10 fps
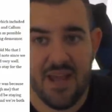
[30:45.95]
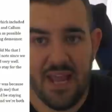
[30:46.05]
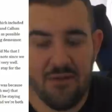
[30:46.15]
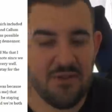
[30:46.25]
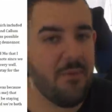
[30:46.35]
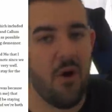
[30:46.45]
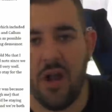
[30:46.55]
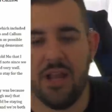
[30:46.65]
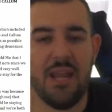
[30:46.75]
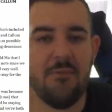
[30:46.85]
he was
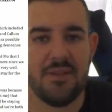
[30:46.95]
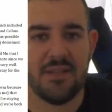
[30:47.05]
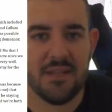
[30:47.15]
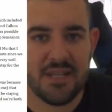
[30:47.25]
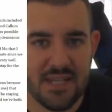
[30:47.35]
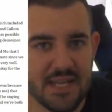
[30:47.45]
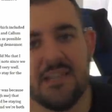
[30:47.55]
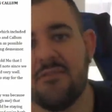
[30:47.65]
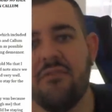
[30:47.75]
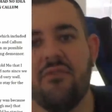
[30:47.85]
the
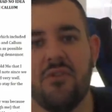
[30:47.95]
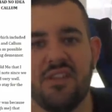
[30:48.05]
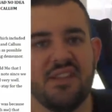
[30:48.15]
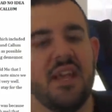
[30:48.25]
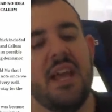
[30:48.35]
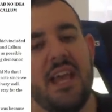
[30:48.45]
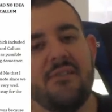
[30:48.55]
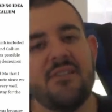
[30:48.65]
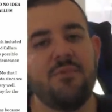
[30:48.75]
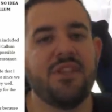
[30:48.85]
center of all this. He
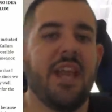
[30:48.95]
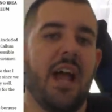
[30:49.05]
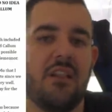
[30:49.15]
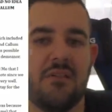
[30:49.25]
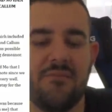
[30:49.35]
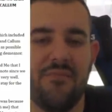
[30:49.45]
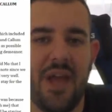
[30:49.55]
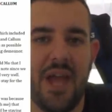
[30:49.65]
was with Callum,